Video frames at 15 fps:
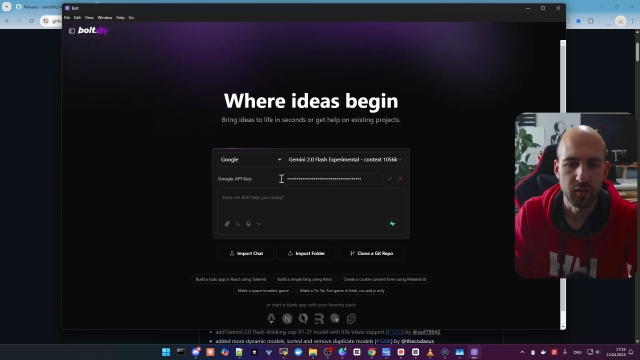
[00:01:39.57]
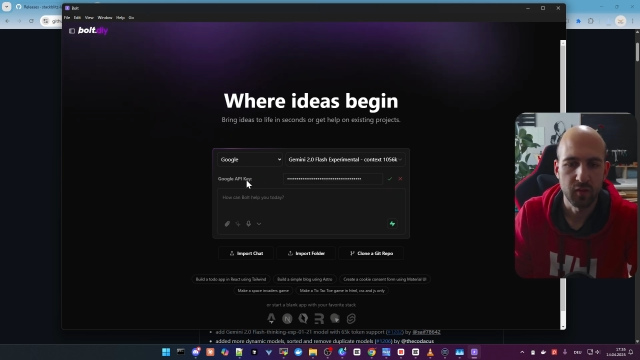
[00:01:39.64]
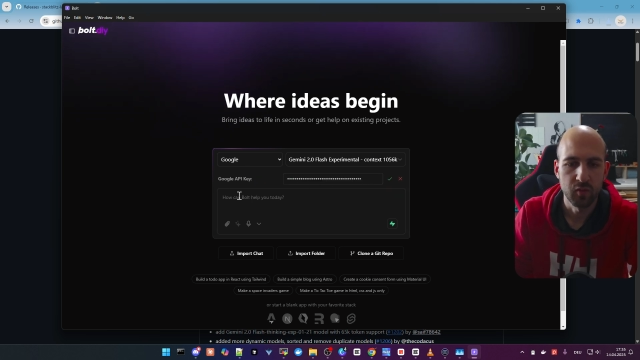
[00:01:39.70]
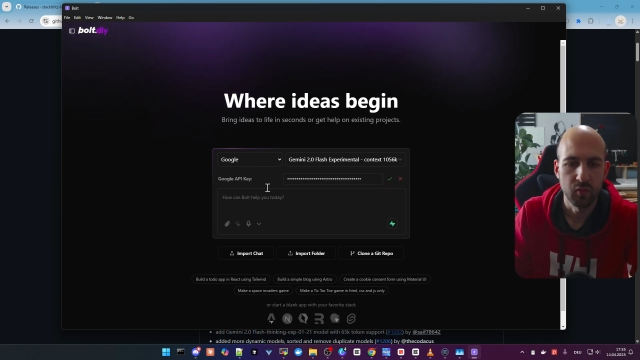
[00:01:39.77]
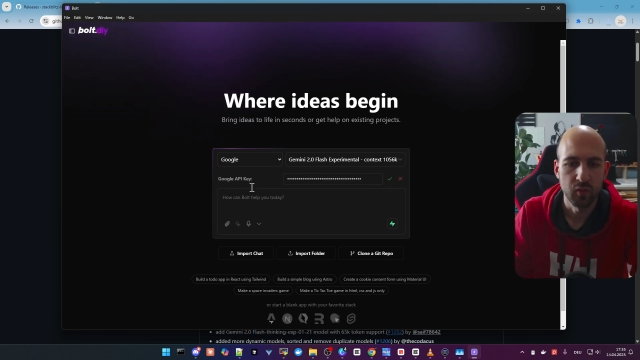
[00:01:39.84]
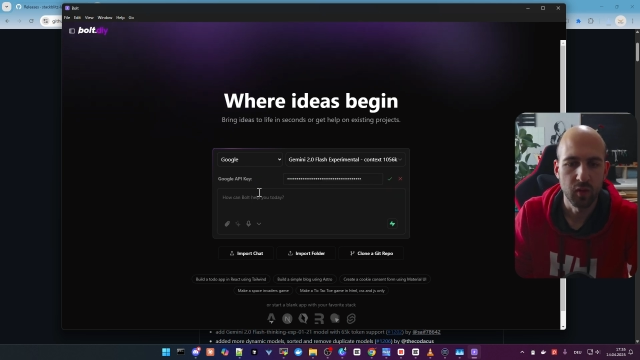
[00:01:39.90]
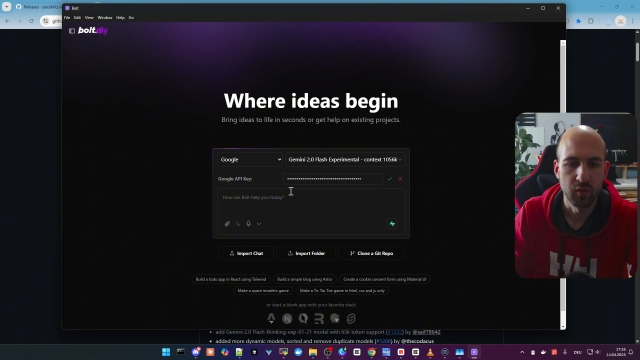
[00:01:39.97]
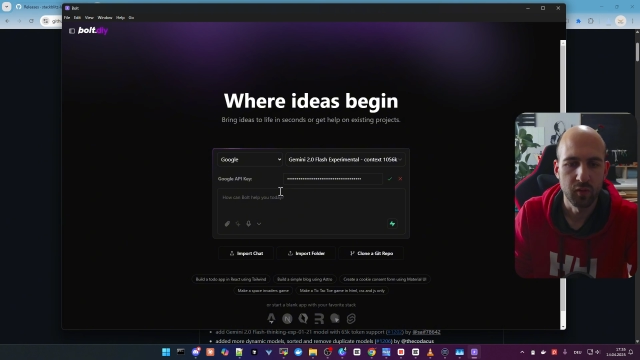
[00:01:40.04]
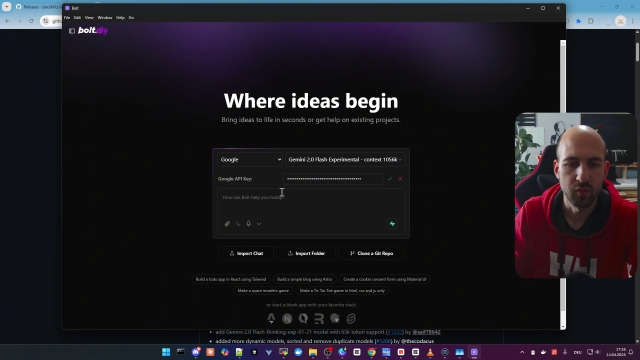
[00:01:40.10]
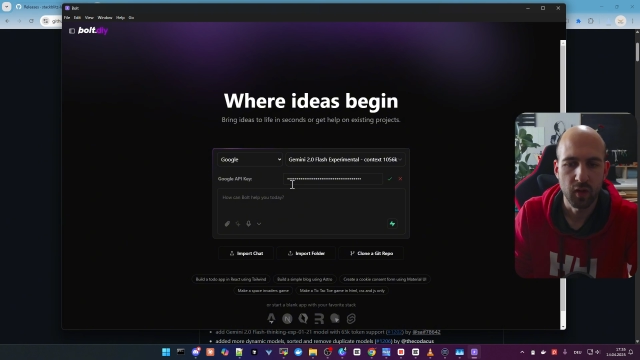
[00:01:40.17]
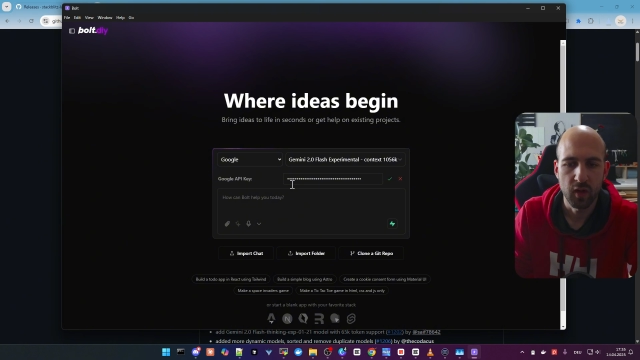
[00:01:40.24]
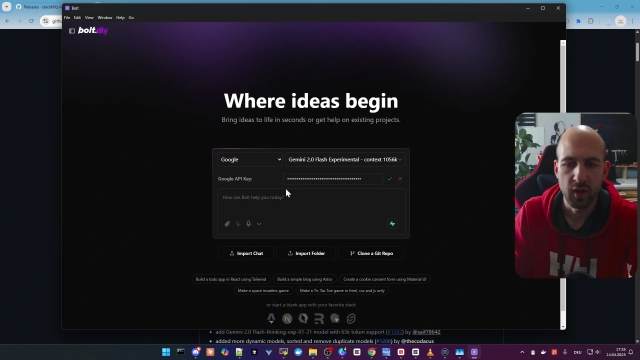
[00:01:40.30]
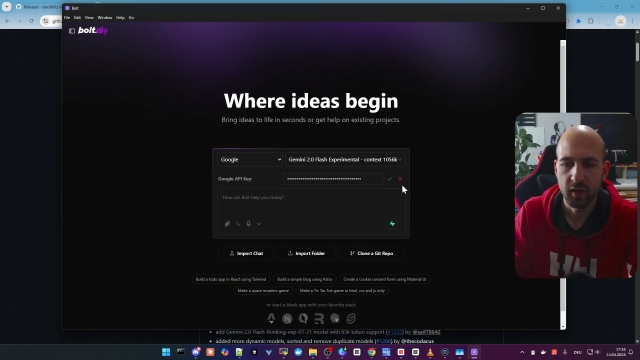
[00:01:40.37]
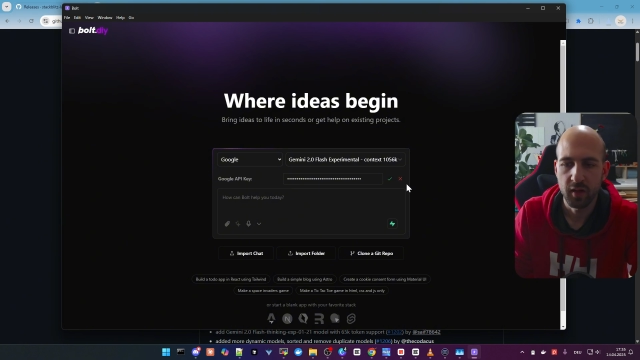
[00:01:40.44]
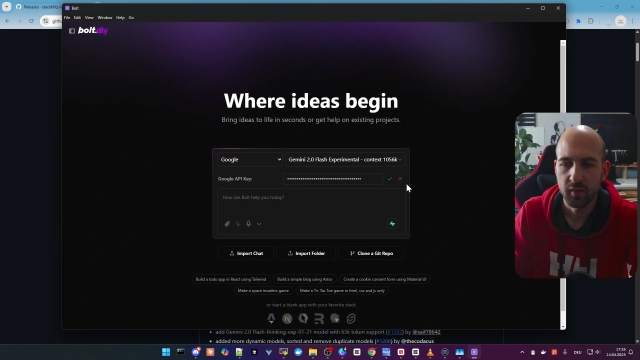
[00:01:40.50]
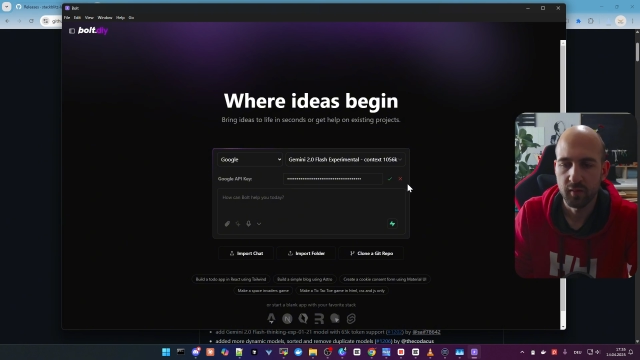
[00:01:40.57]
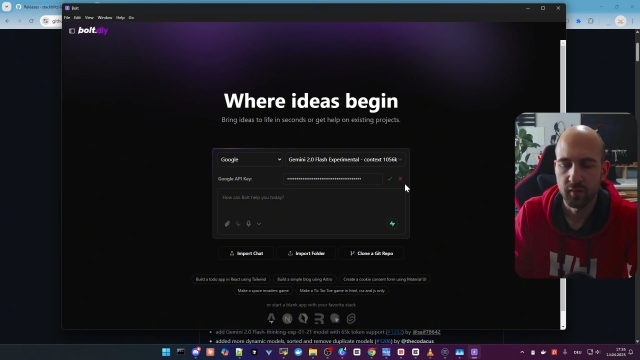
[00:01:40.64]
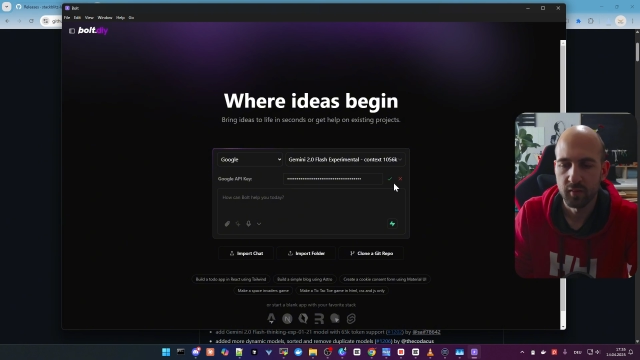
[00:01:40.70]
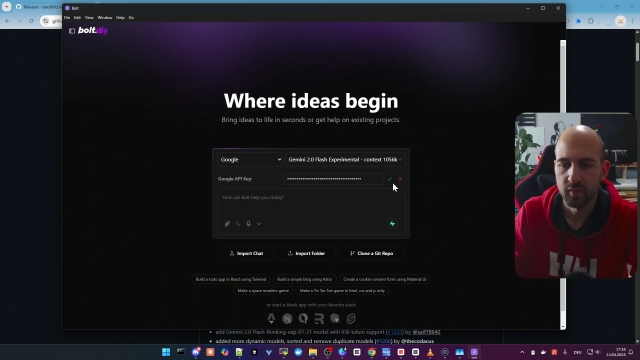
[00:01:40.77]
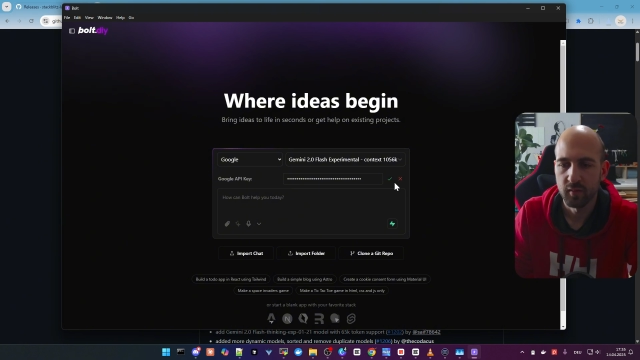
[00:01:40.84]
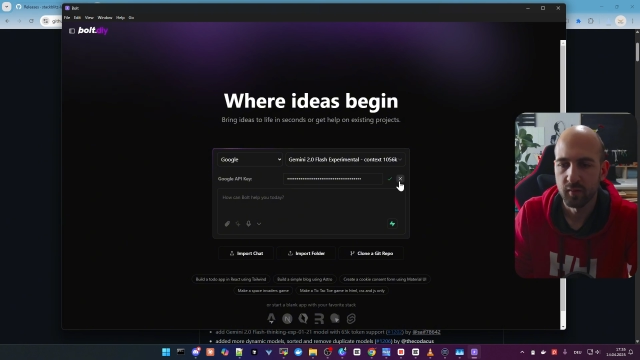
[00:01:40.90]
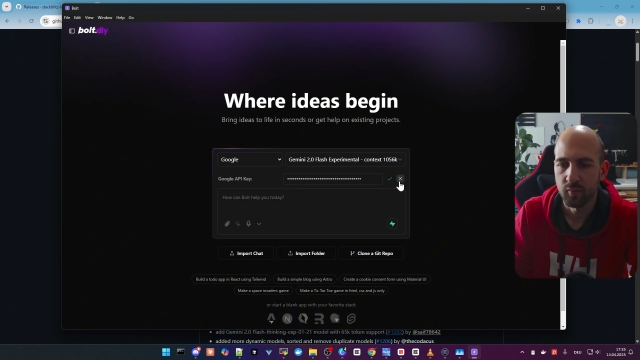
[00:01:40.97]
UI
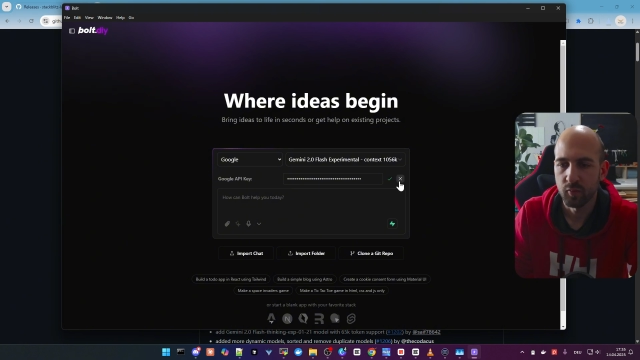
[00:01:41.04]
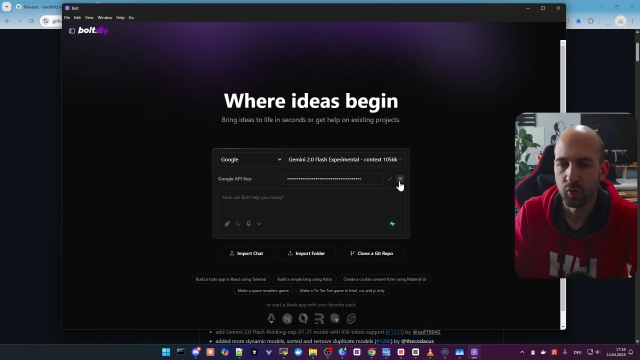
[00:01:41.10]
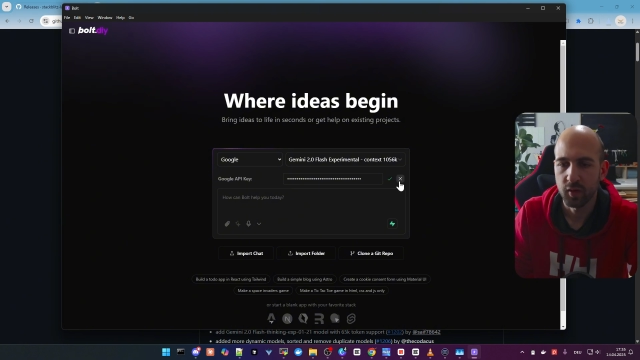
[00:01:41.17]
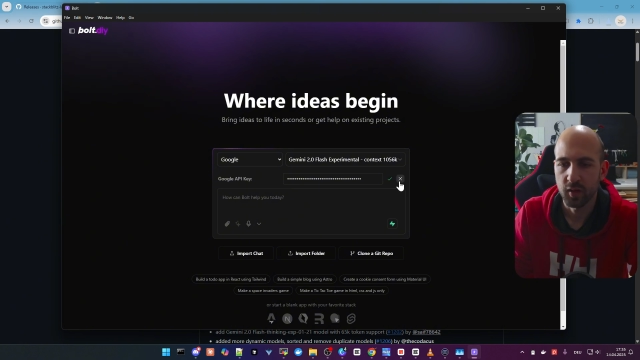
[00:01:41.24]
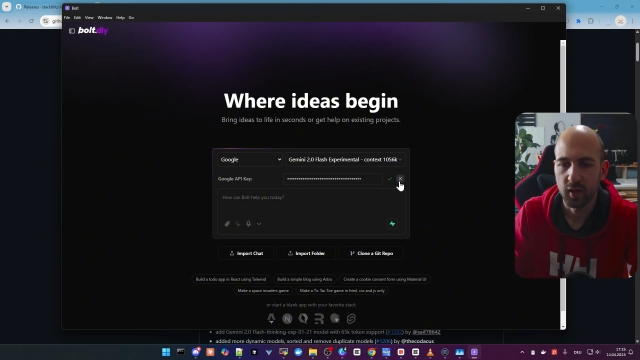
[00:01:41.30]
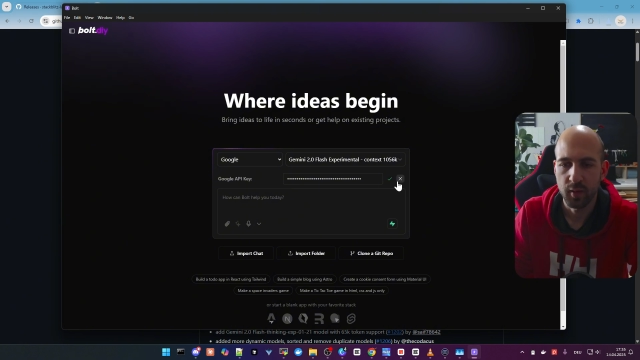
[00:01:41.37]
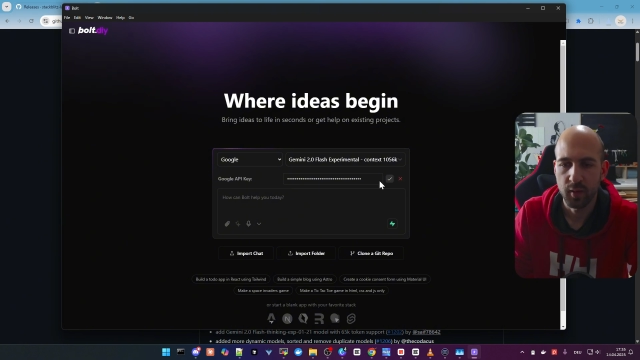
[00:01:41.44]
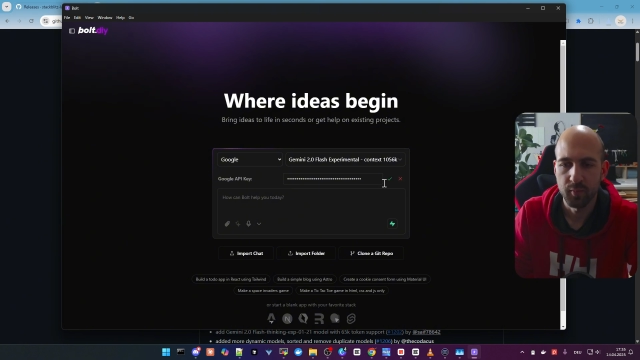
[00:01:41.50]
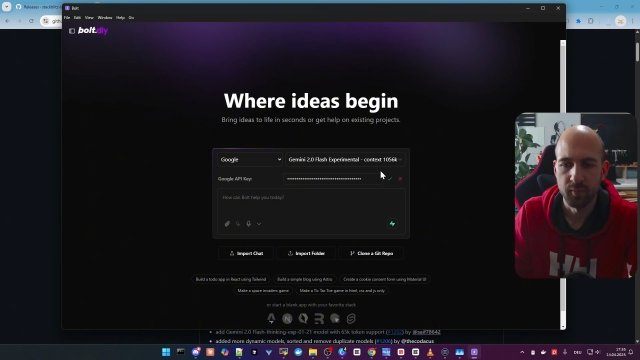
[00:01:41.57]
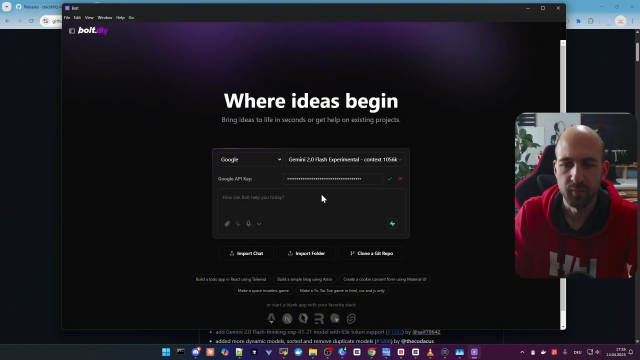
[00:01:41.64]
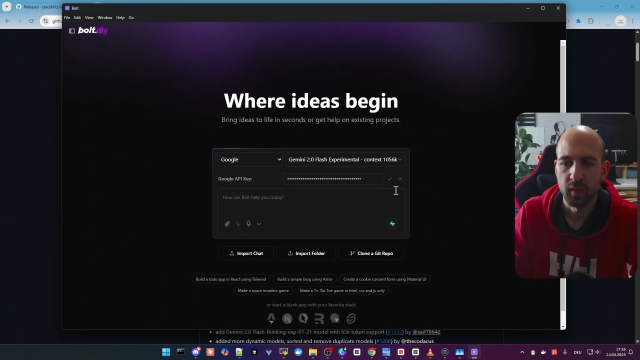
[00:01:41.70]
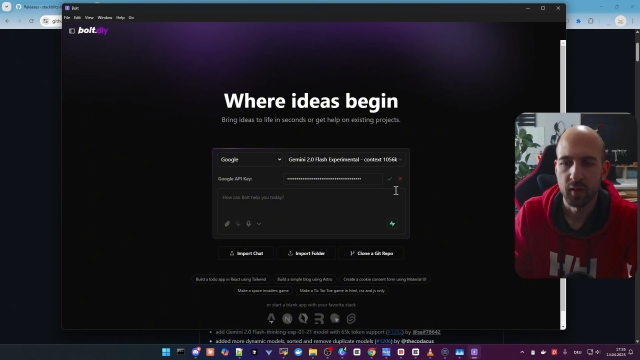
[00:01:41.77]
one time,